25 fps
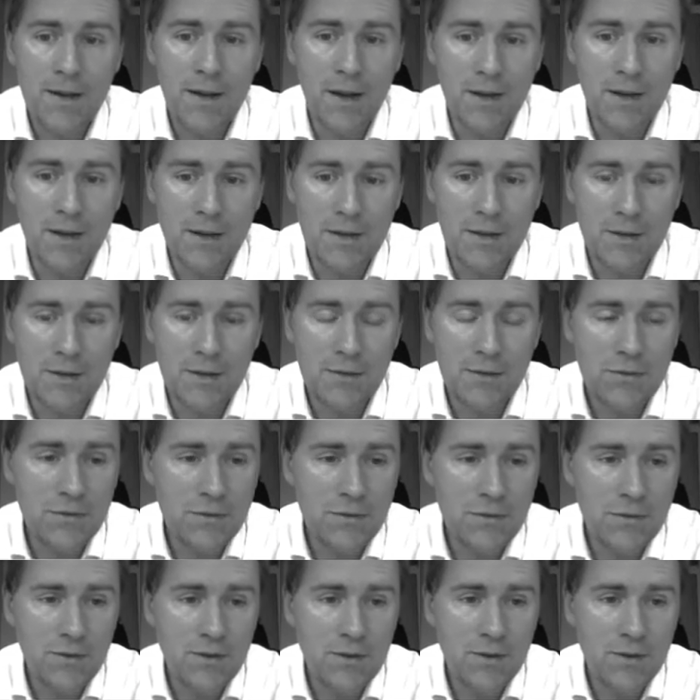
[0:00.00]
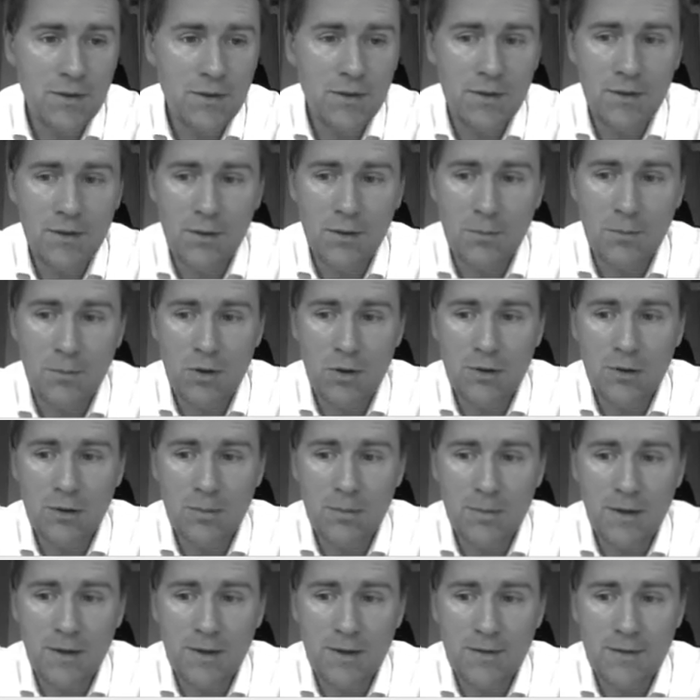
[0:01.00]
And if the model
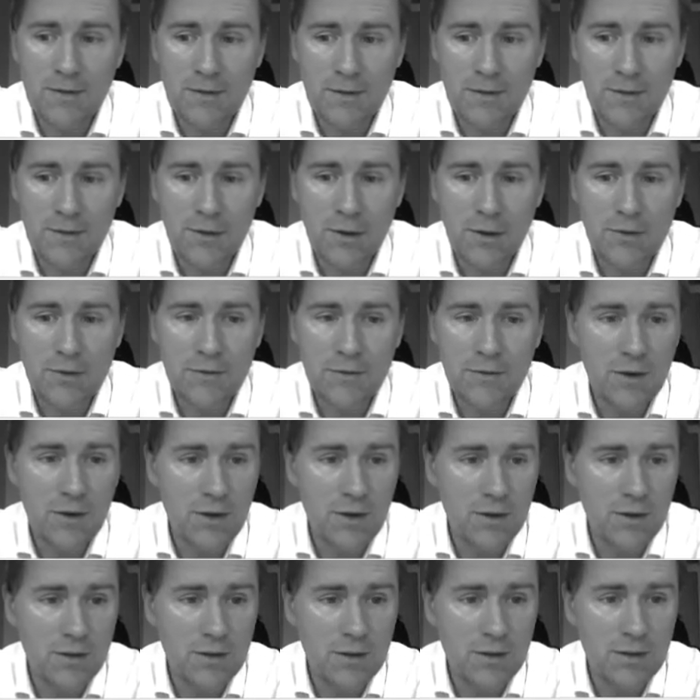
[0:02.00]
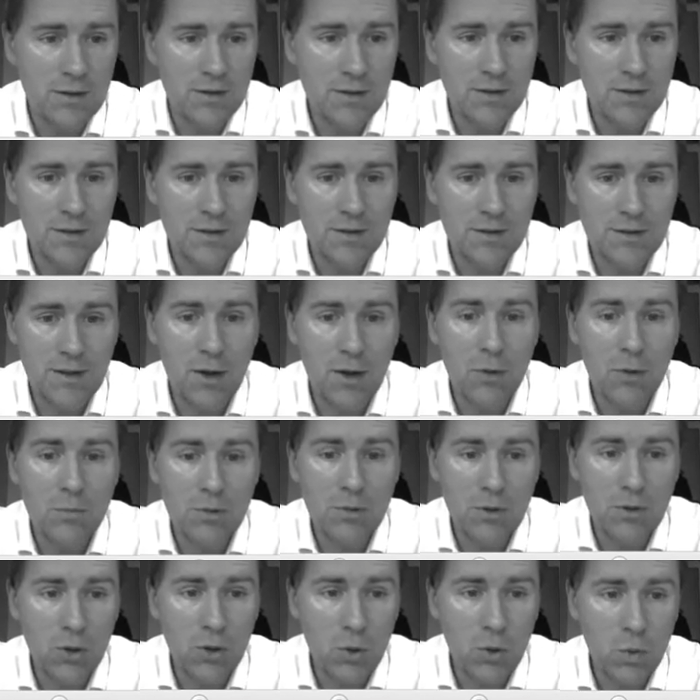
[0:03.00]
places a dot fairly down
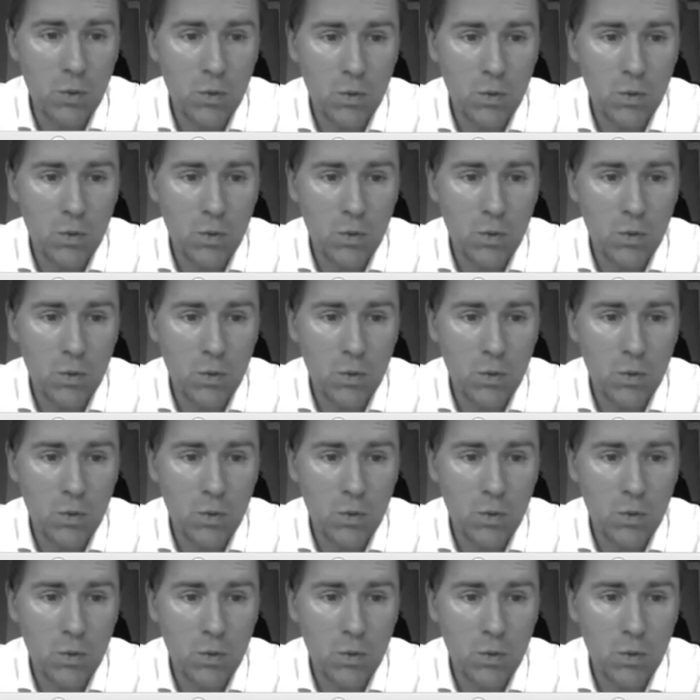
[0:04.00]
below,